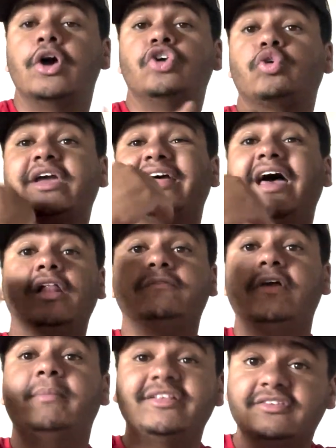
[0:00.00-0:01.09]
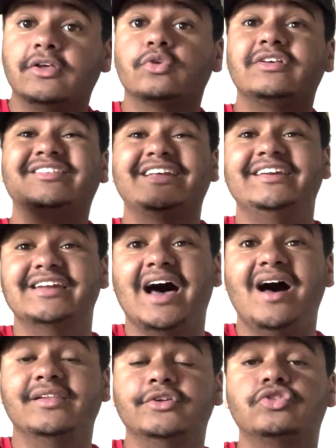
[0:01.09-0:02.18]
so I can elevate my skill sets and
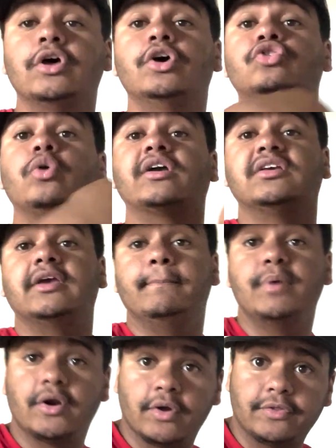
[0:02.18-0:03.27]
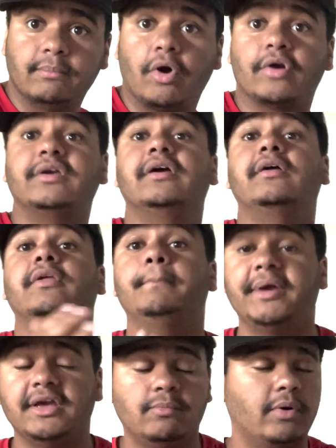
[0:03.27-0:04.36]
knowledge so I can get better at the market and then
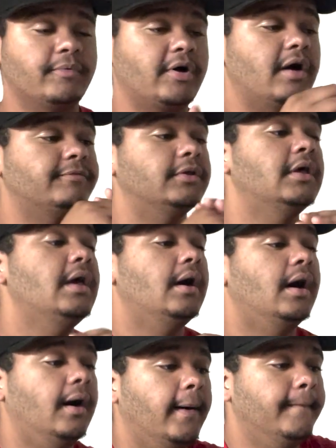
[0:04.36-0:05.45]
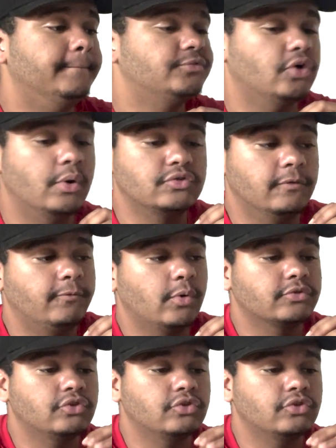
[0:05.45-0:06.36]
make more profit, so on and so forth.